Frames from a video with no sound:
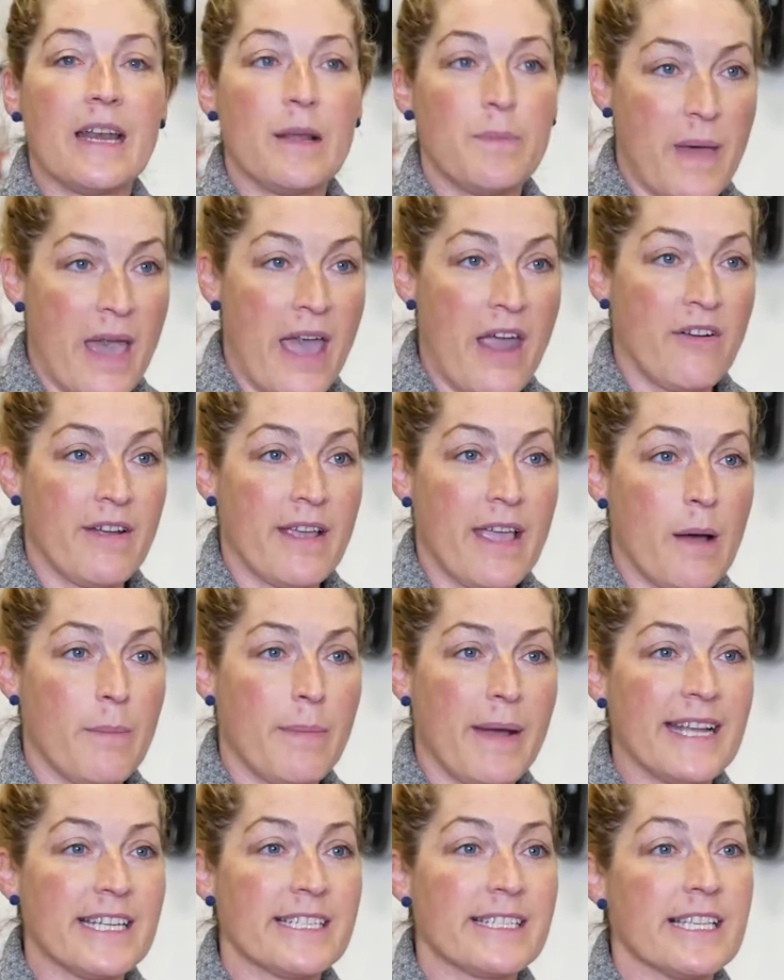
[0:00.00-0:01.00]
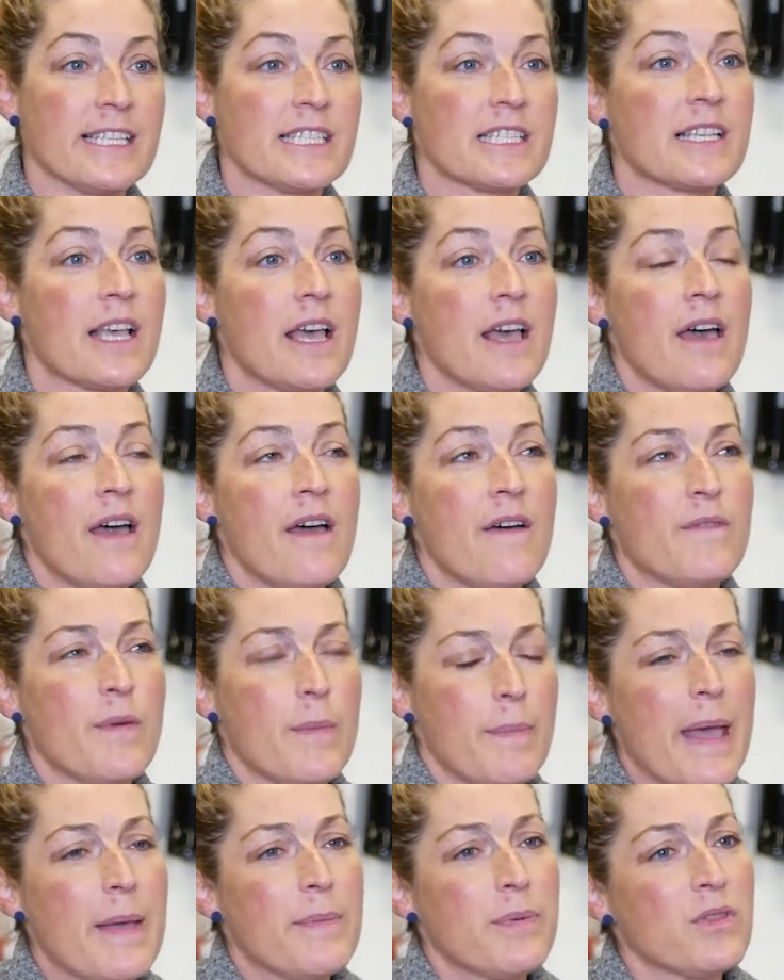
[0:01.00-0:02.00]
empowering our patients for
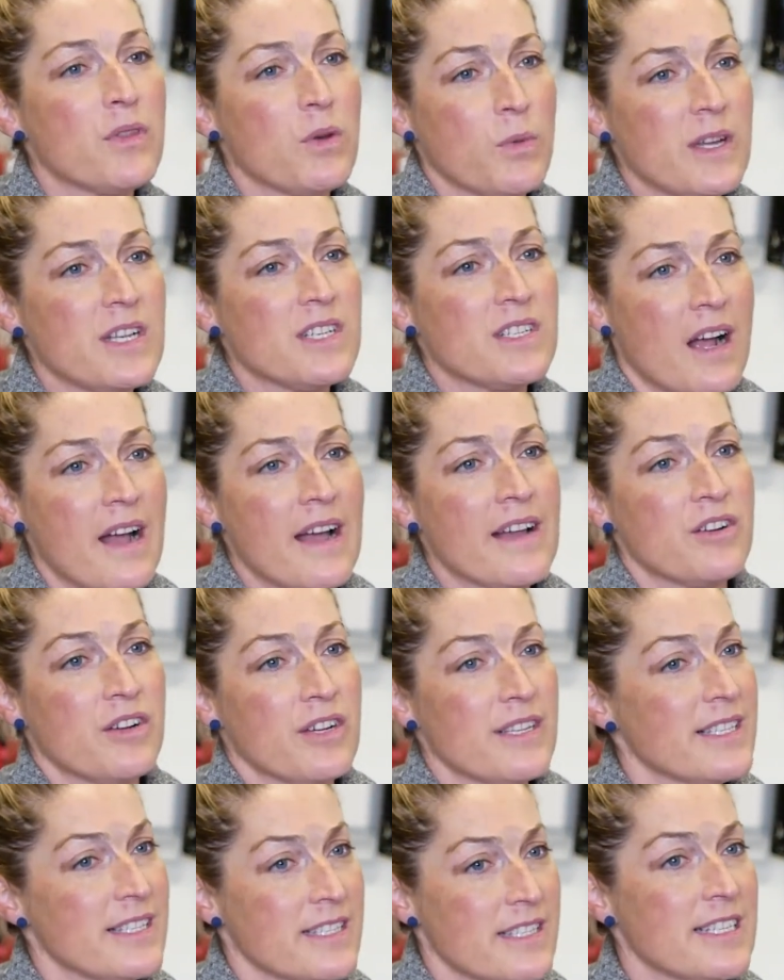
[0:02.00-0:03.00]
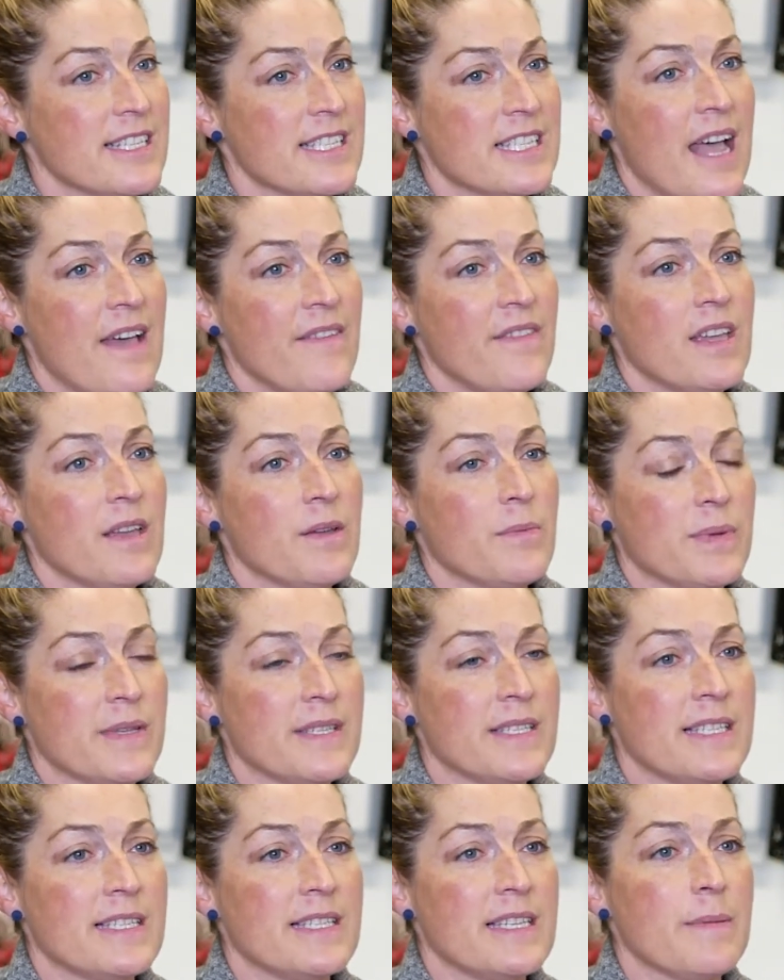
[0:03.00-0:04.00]
people that we diagnose as just having
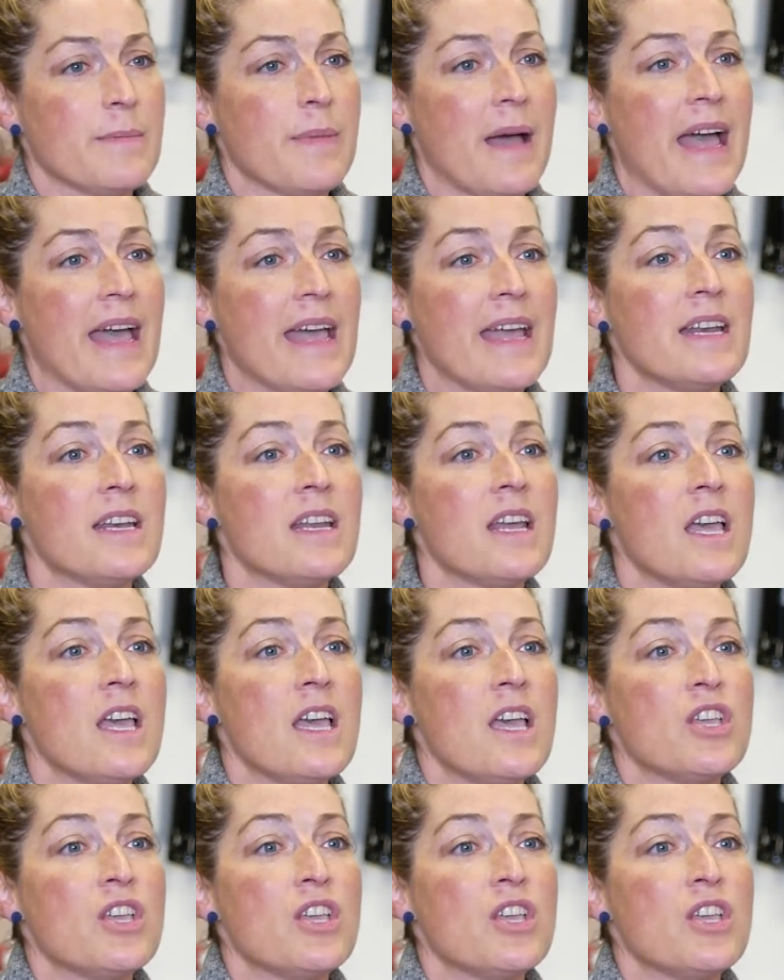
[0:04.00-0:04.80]
persisting pain.